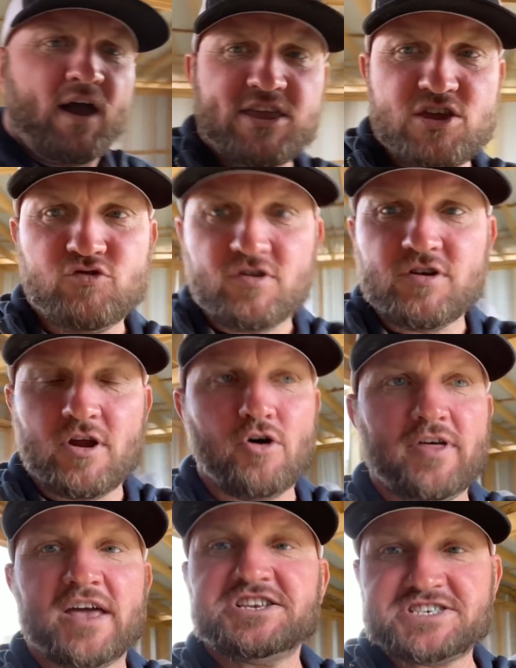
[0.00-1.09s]
you to know
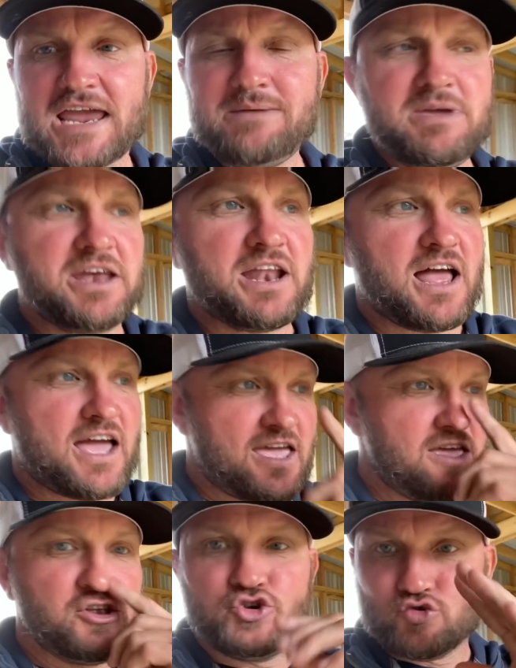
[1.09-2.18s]
that Jamie and I
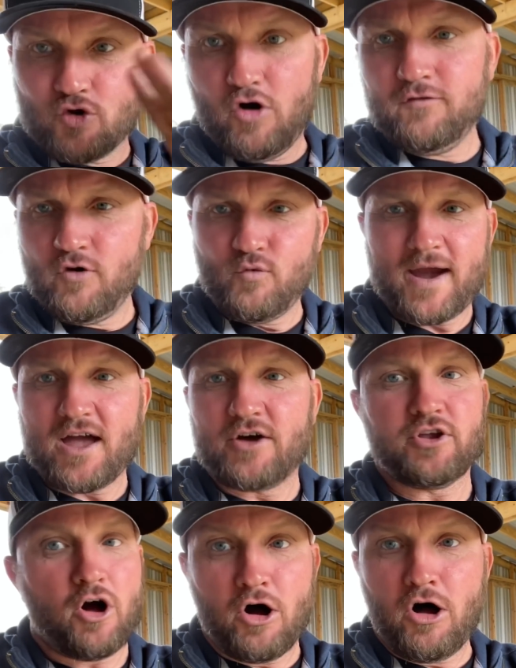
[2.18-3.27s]
drove around
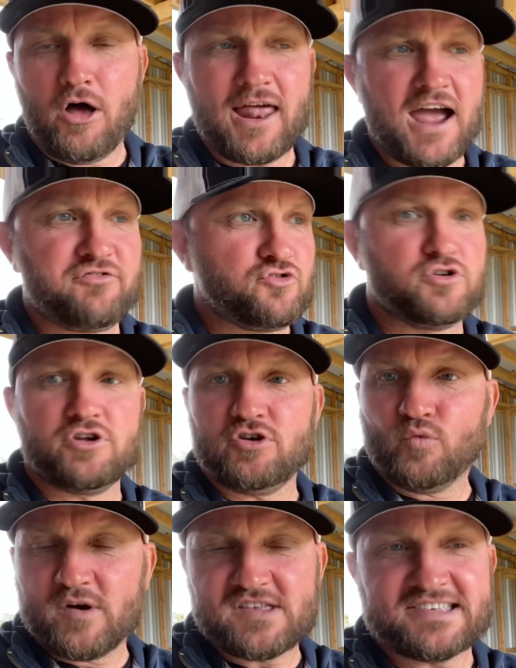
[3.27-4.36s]
all
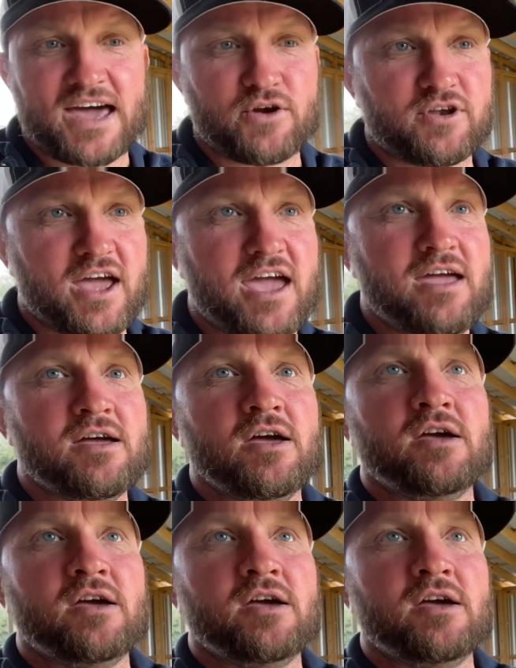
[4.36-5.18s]
afternoon one Saturday,